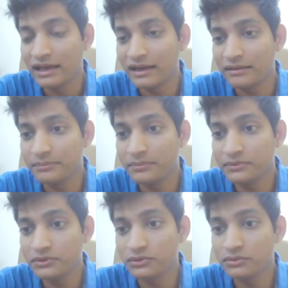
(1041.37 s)
uh,
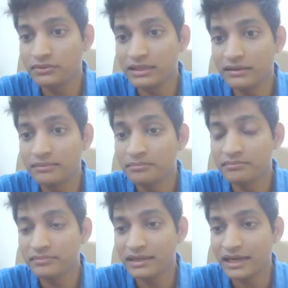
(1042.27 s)
you will
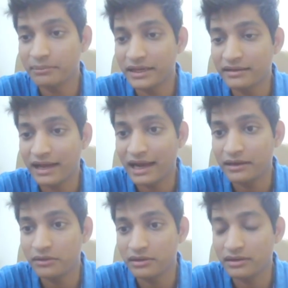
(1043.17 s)
get a better
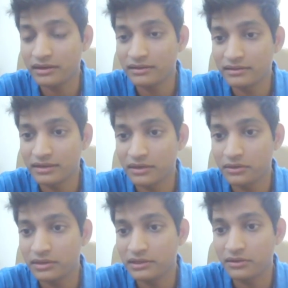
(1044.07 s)
hand on
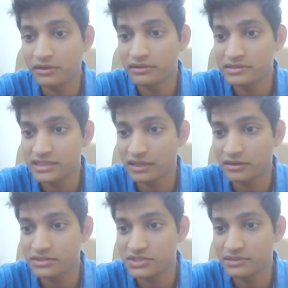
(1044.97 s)
controlling your
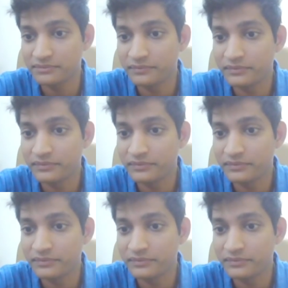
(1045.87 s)
psychology.